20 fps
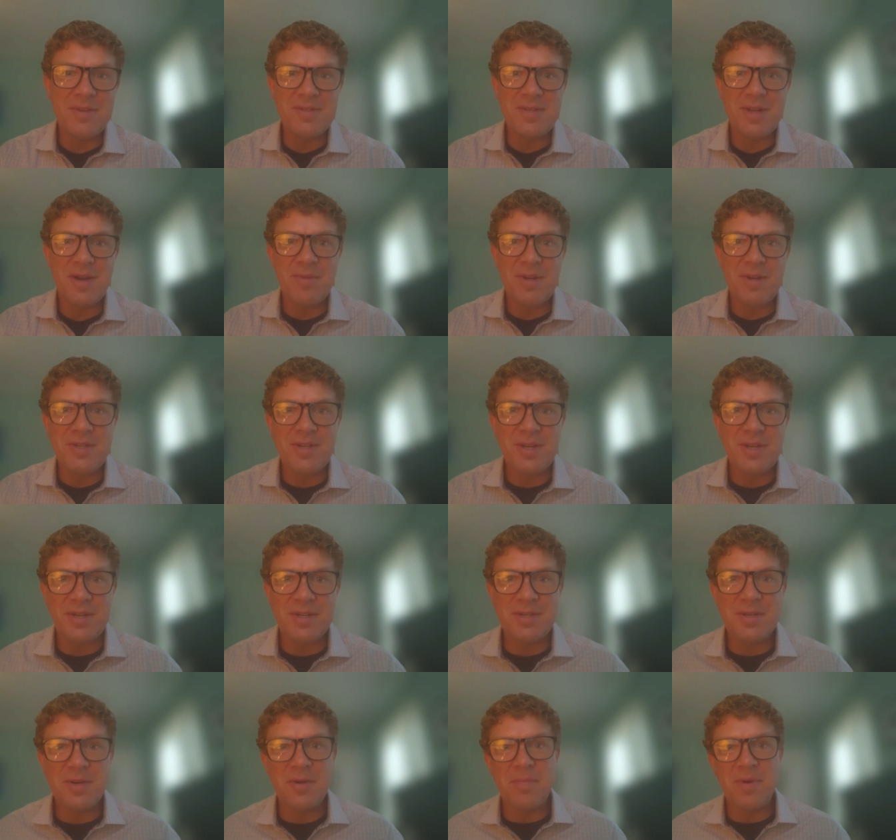not much you
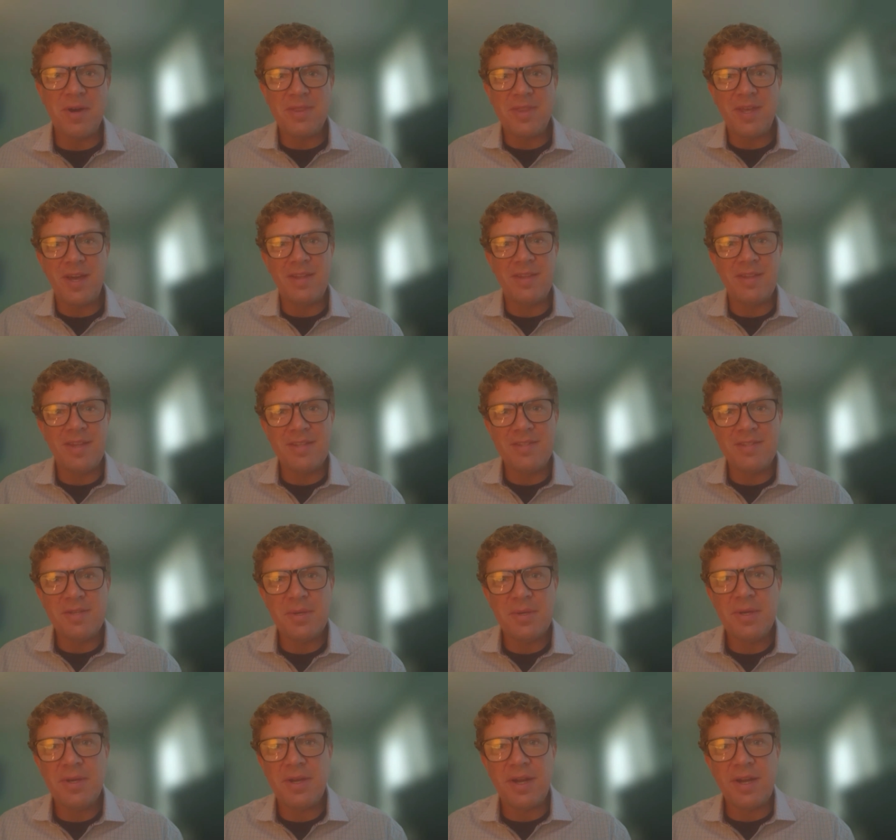can do about that, and that's
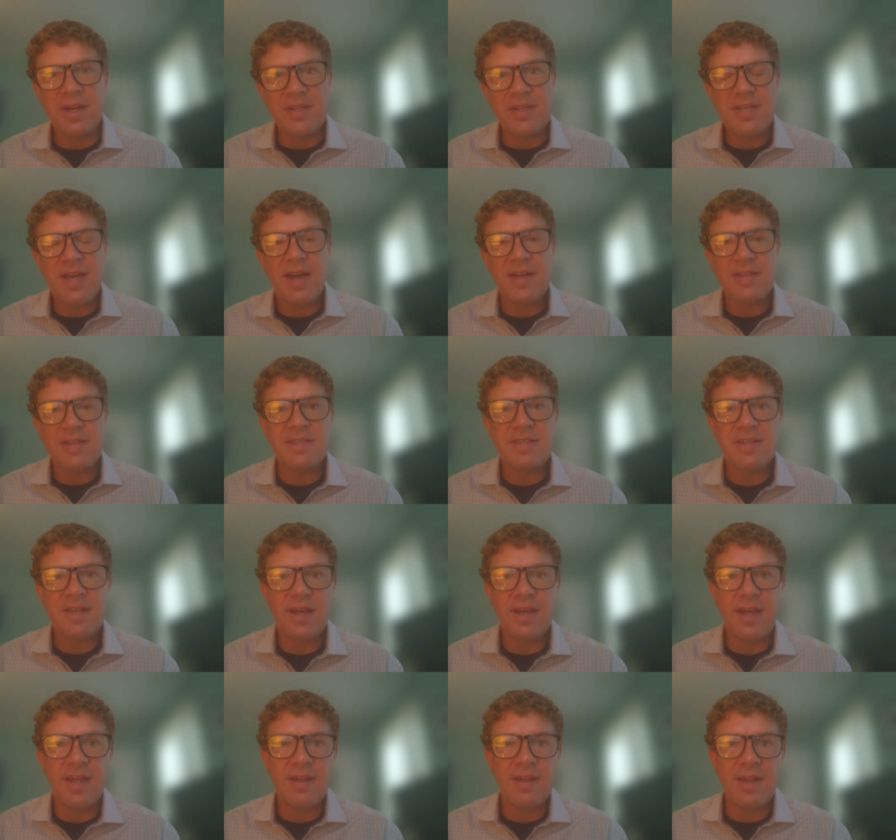who you're going to test.
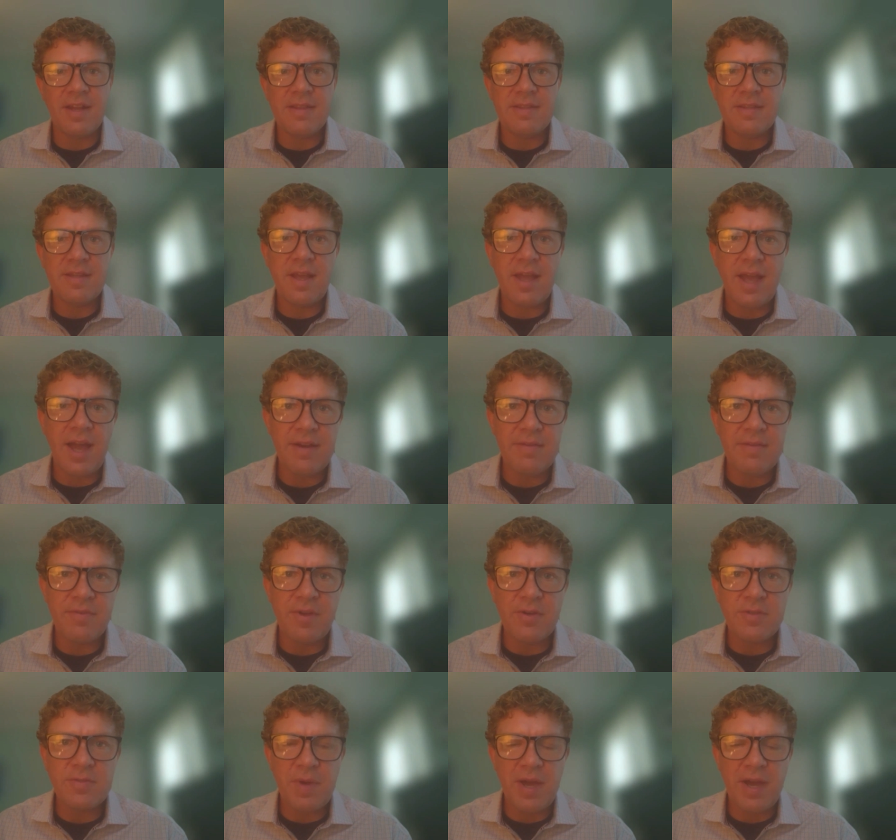And kind of
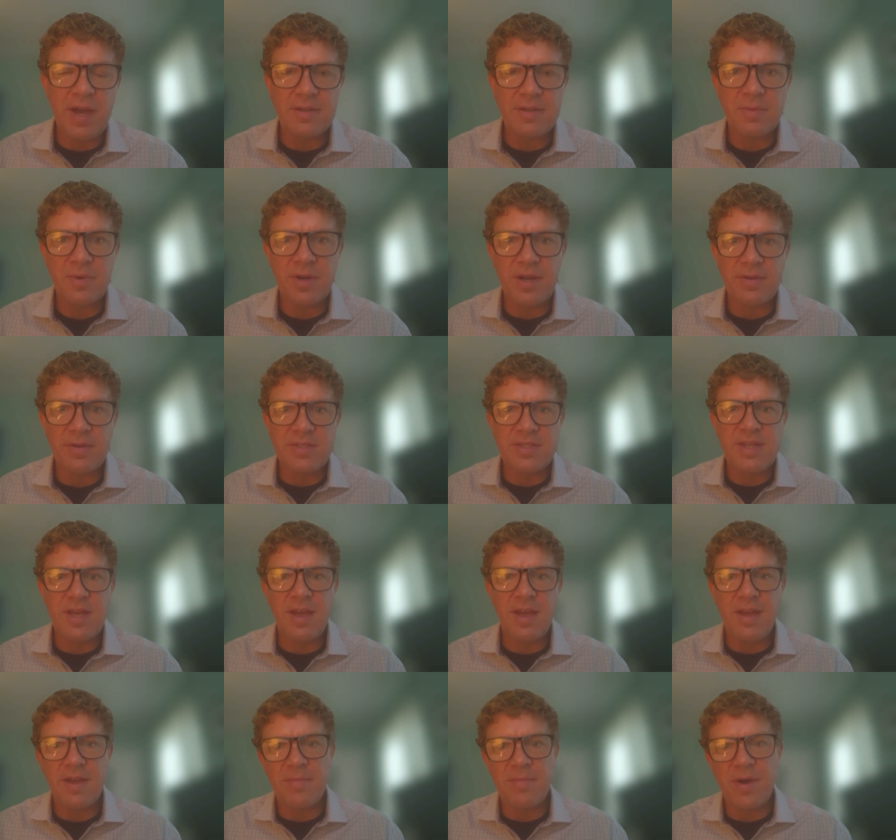goes back to what I was
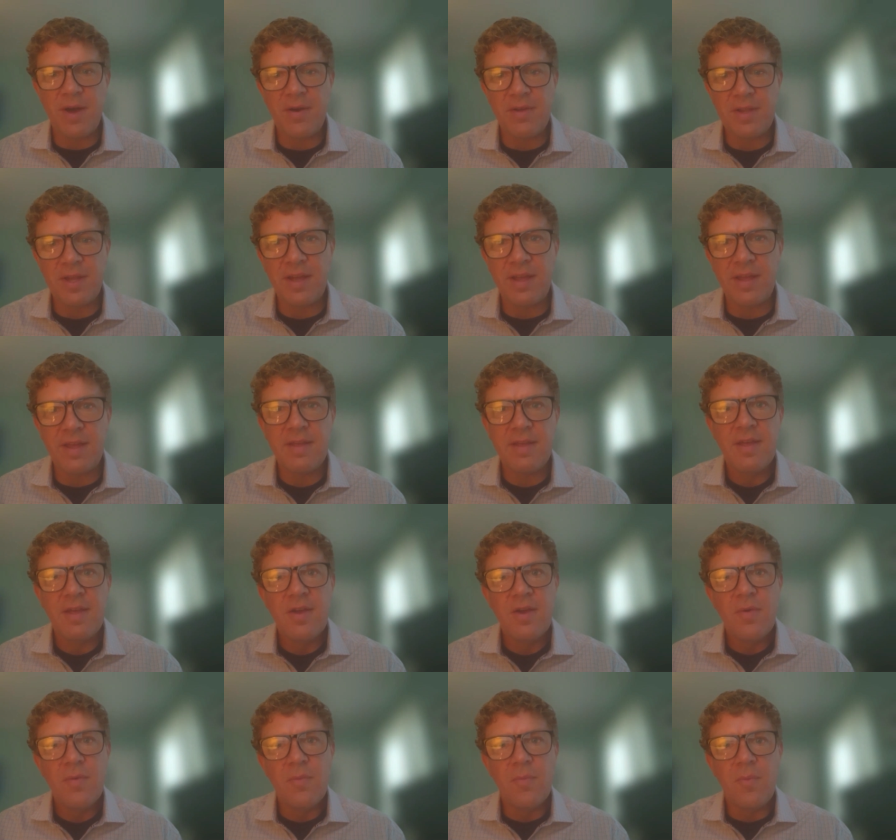saying about like
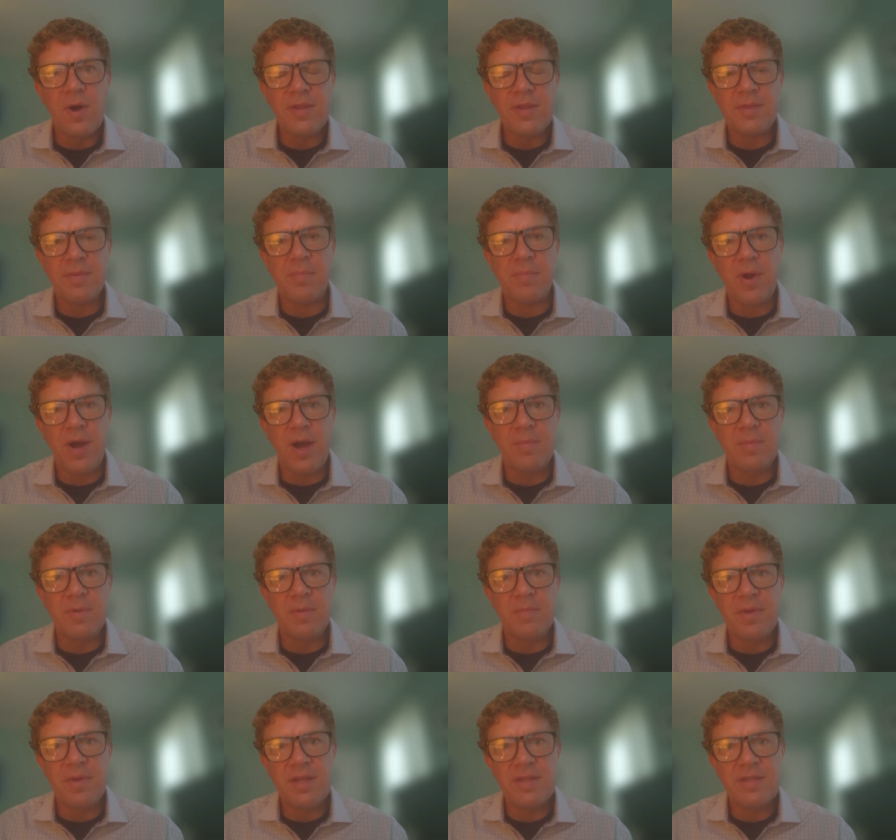what the
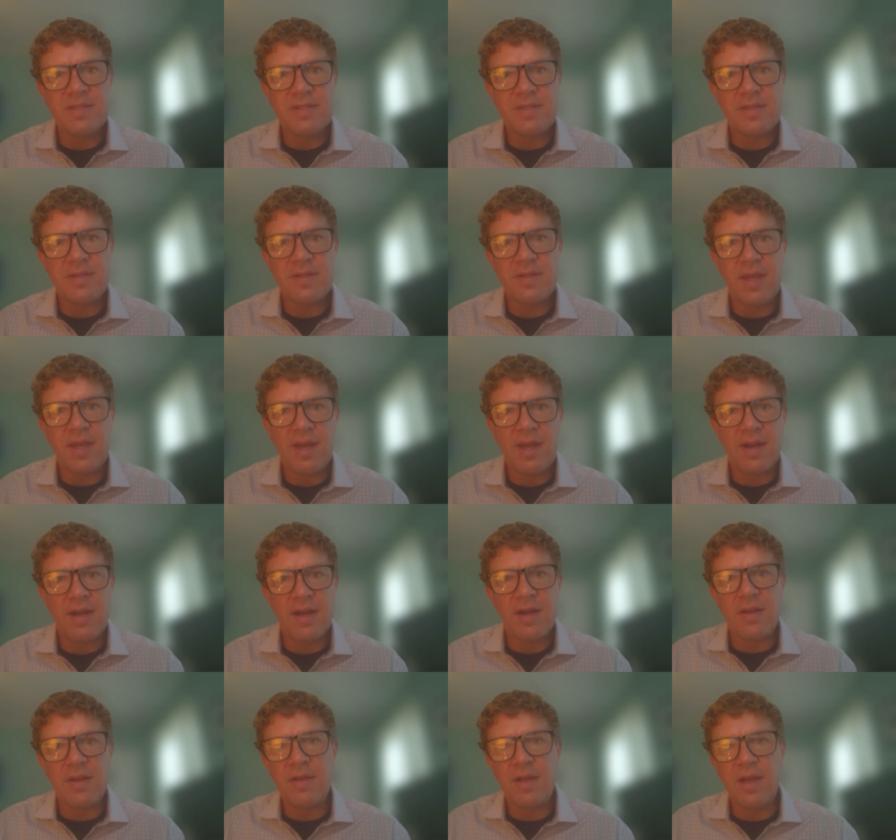problem is that
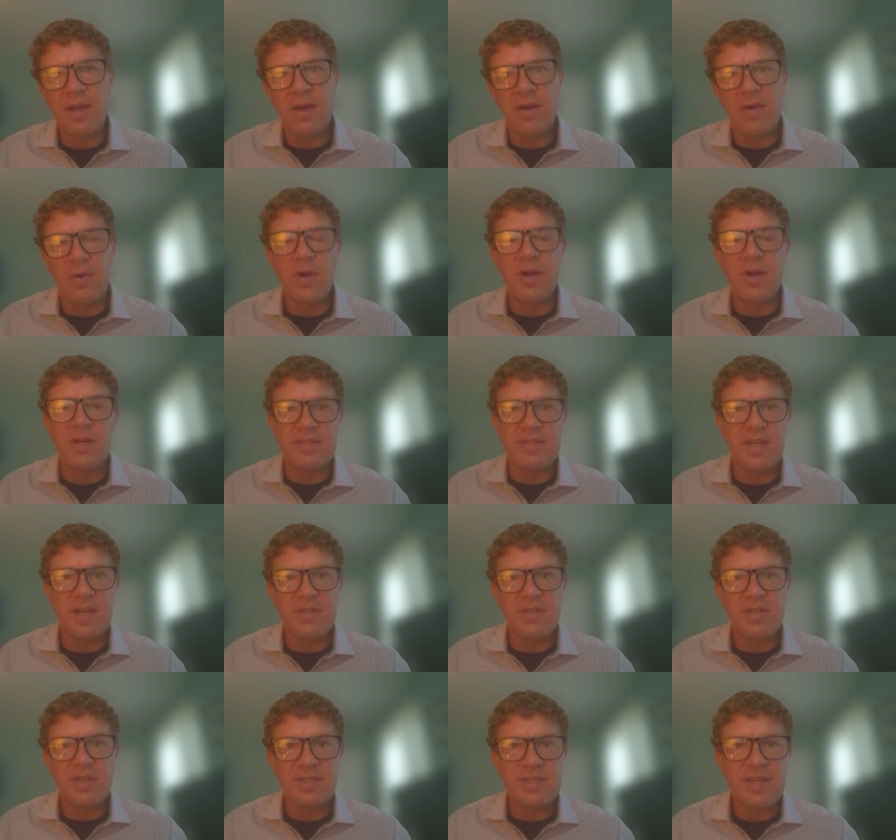
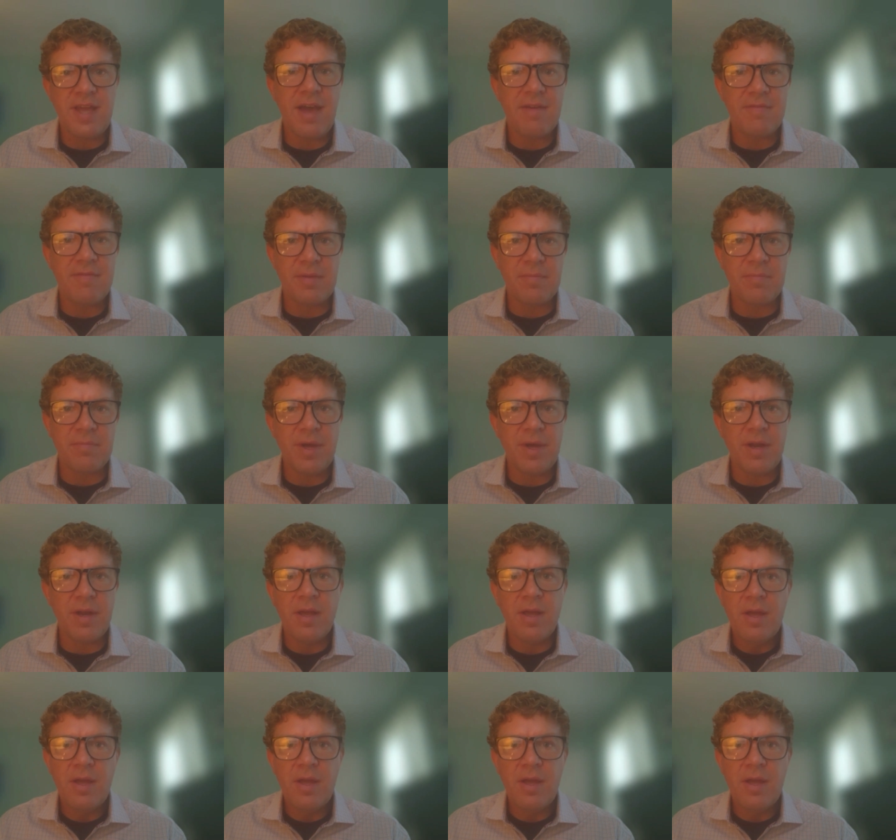organization is having. But